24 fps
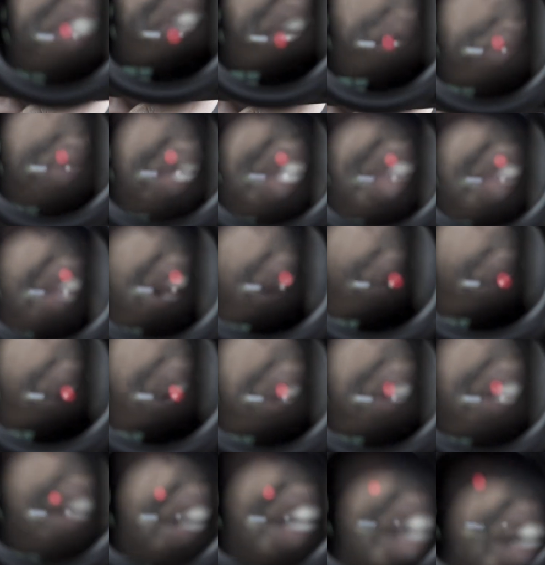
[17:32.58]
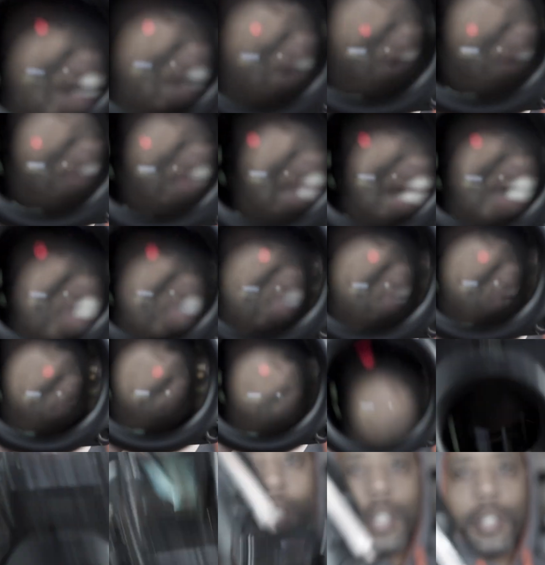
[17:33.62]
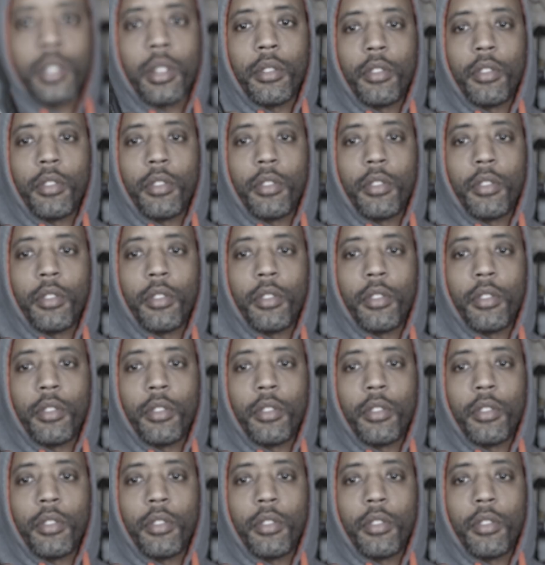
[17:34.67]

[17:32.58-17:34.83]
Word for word: see me in that right there, that's just because